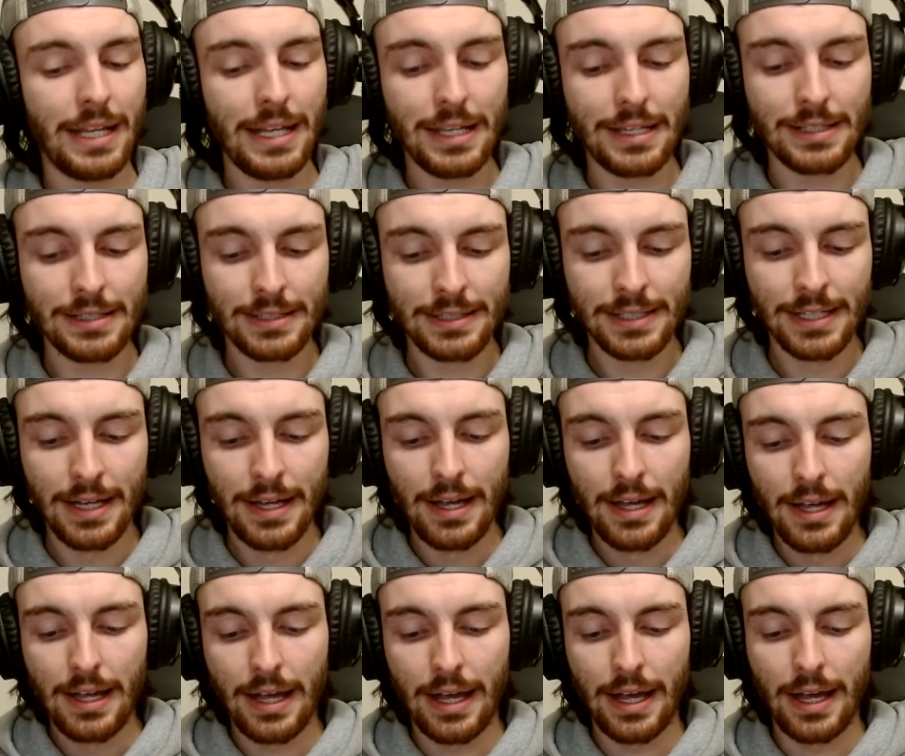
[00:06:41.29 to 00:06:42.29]
is
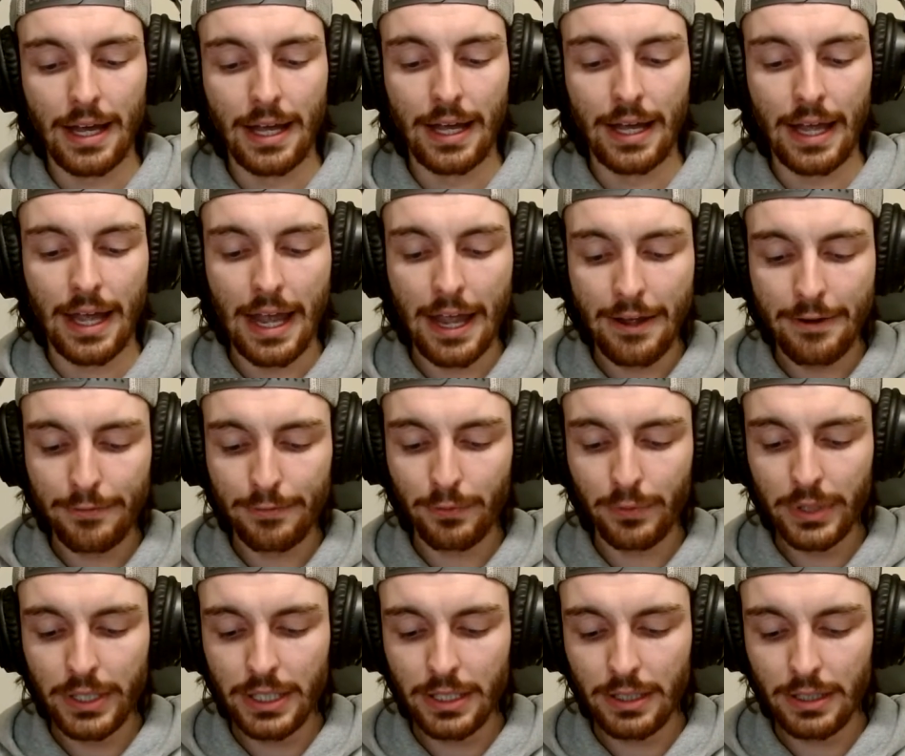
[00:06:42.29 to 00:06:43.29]

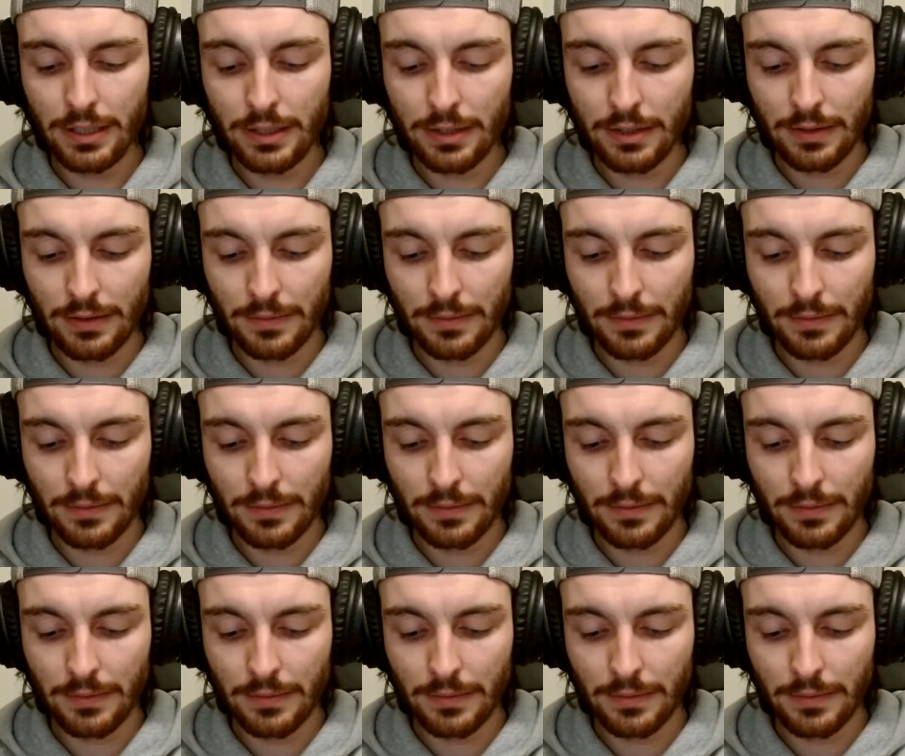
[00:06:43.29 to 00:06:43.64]
every